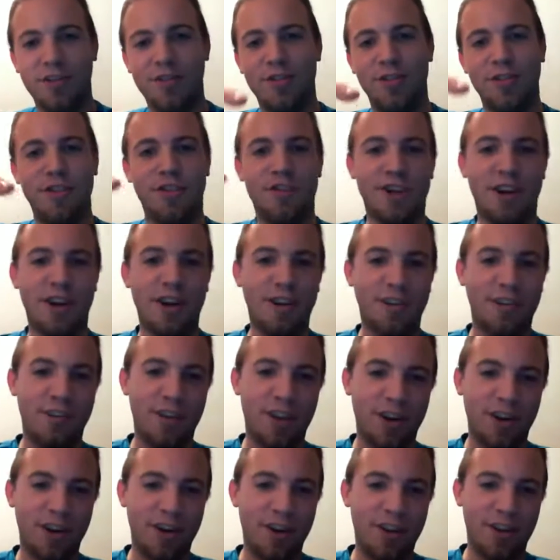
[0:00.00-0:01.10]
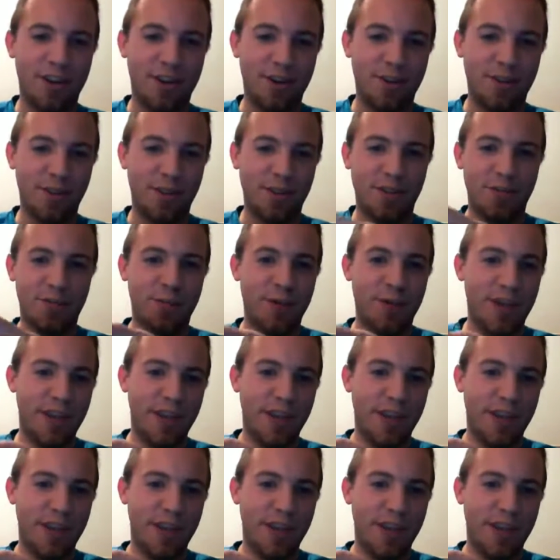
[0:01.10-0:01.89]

to jars that are, this big.